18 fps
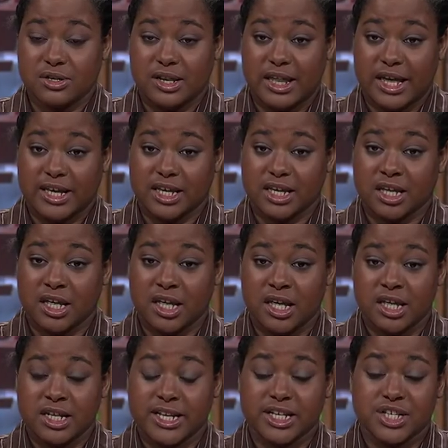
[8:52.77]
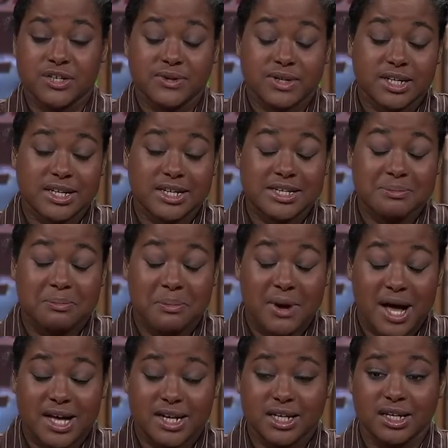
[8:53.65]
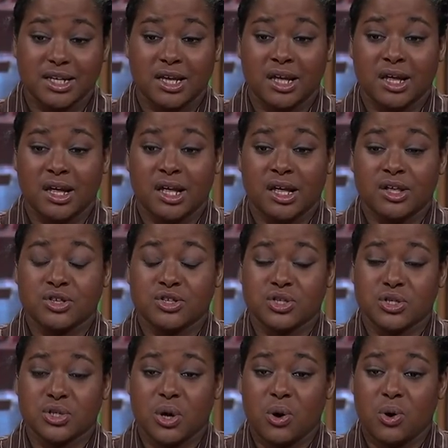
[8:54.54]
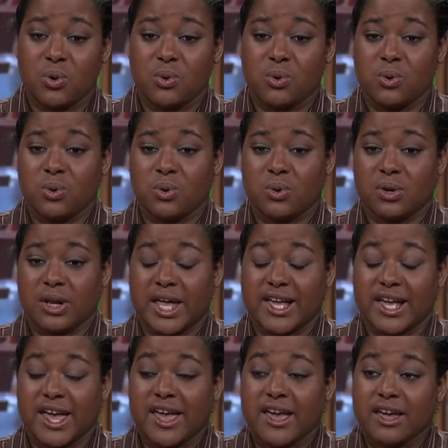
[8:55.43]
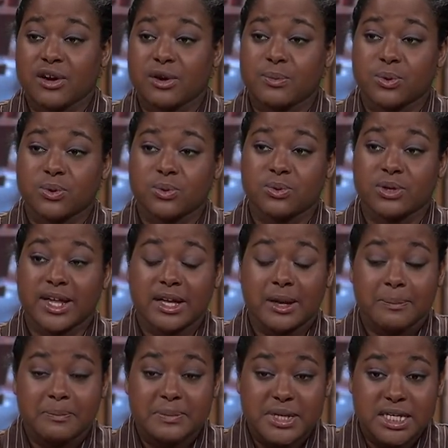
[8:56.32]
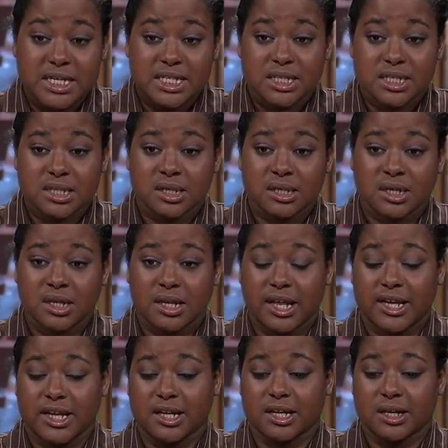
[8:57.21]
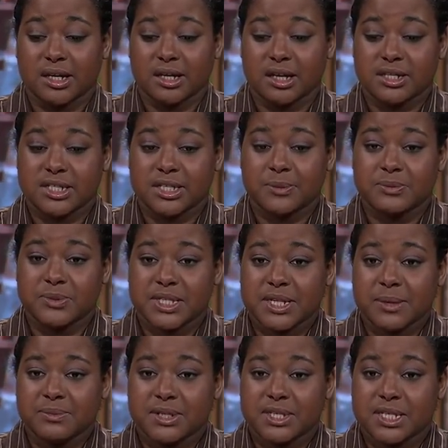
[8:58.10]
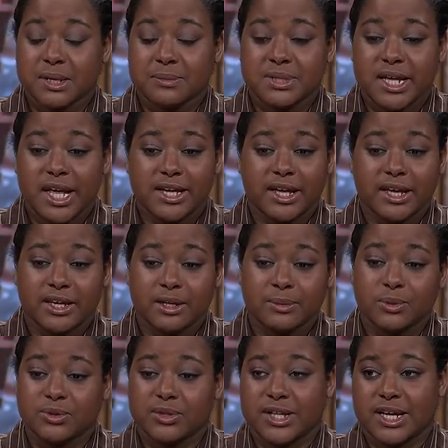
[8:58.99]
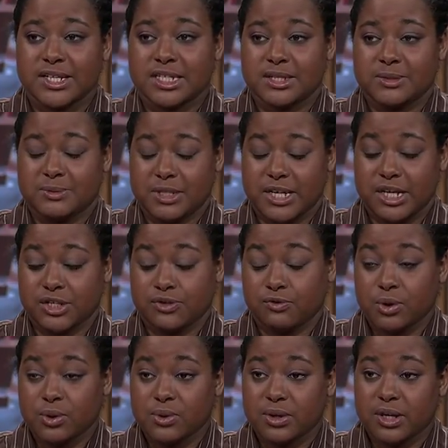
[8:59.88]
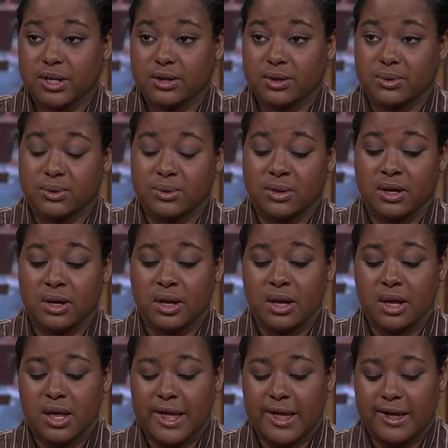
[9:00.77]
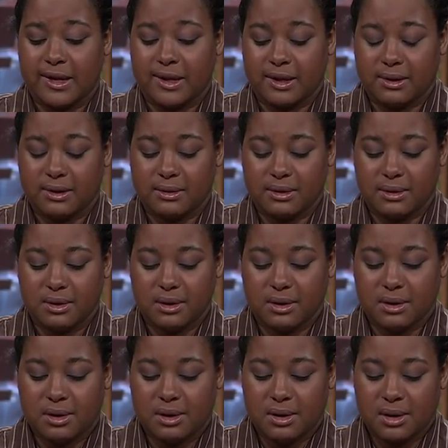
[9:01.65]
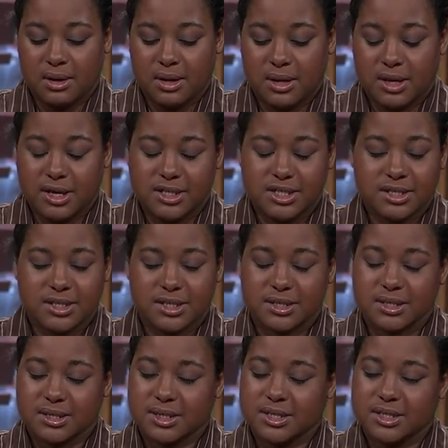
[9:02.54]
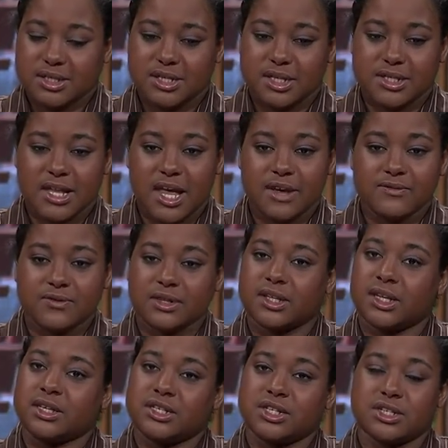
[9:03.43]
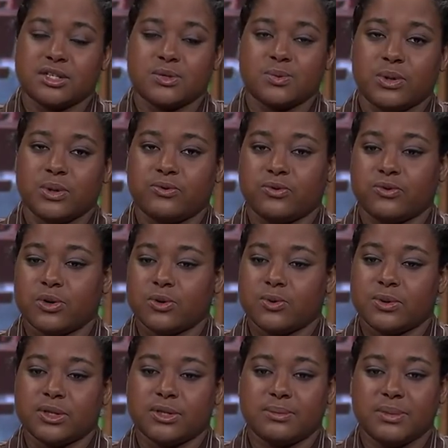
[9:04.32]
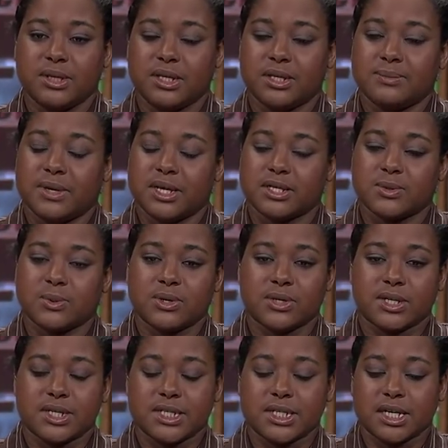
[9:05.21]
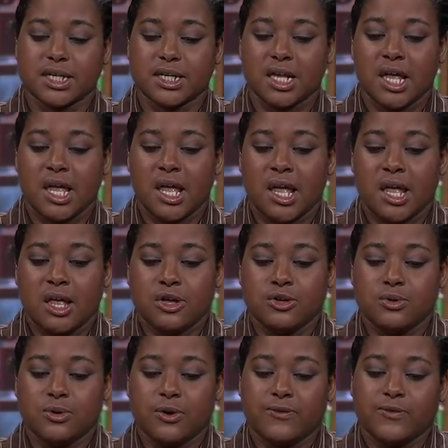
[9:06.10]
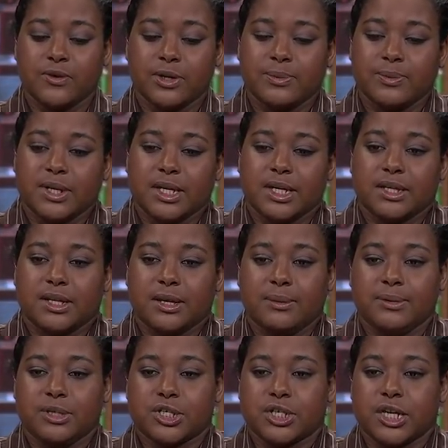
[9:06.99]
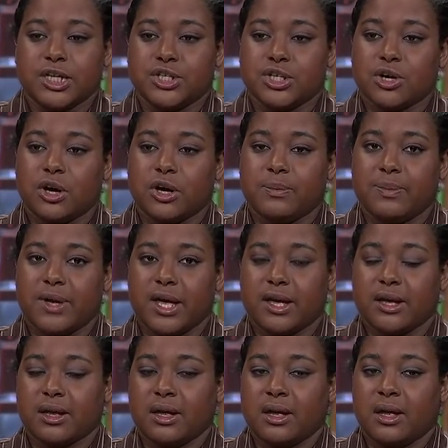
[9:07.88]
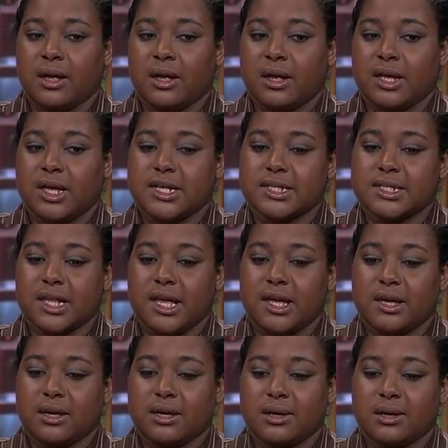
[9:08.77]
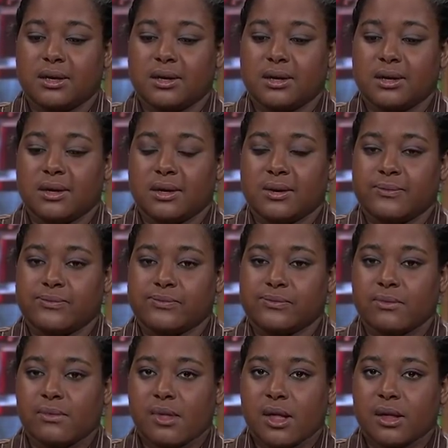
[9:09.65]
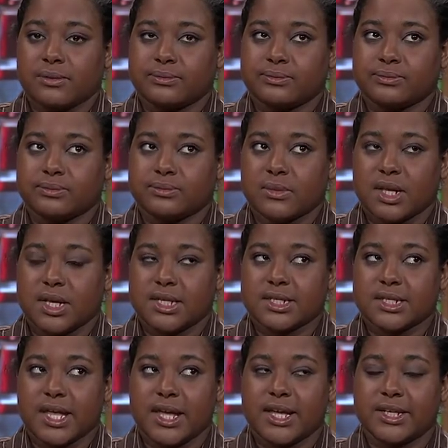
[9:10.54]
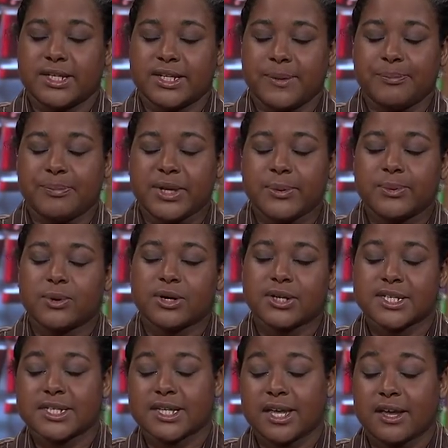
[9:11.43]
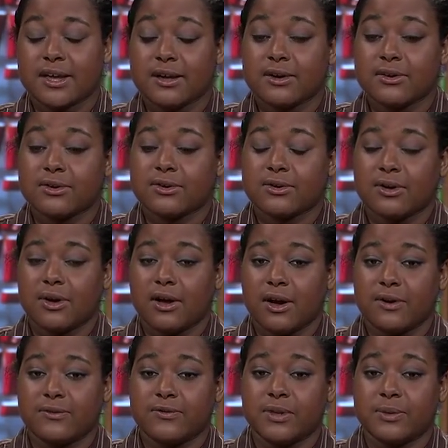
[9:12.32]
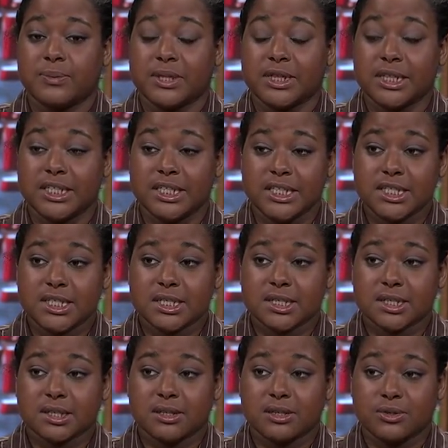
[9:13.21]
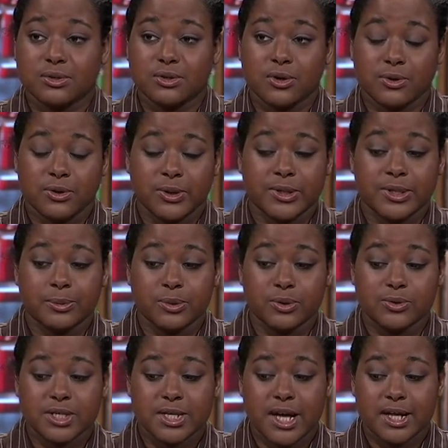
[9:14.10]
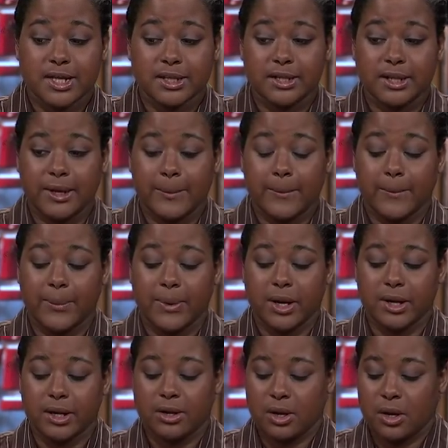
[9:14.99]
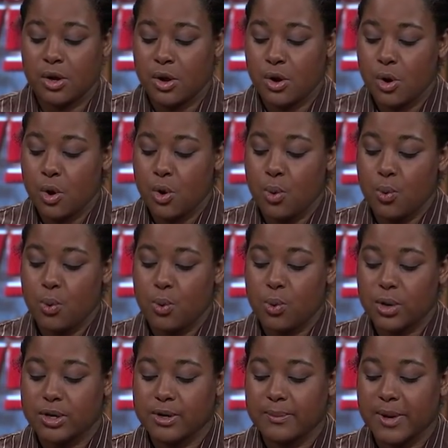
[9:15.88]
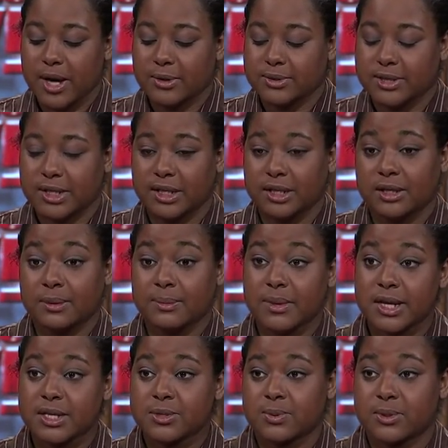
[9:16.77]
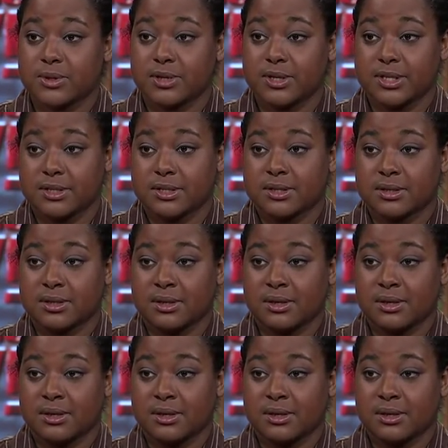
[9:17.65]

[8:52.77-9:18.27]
like, they treated his body so like an animal, like a beast, like some some, some dead animal that's, that's roadkill. And it's just, it's just everything just wrong with them E M S workers. And, you know, for them to get their they job back, it's like... It's like people are scared of the police, you know, and the brutality, but what about the E M S workers?